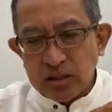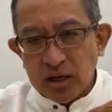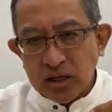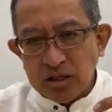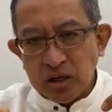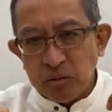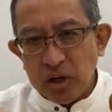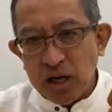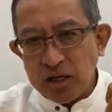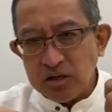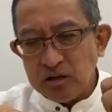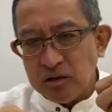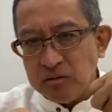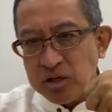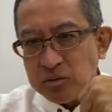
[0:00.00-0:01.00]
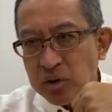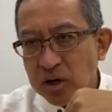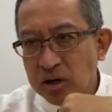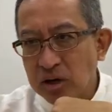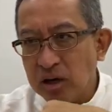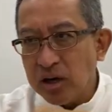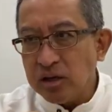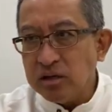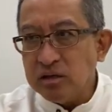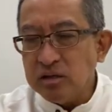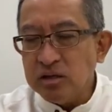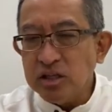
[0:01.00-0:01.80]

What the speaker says: the assimilation of this prana and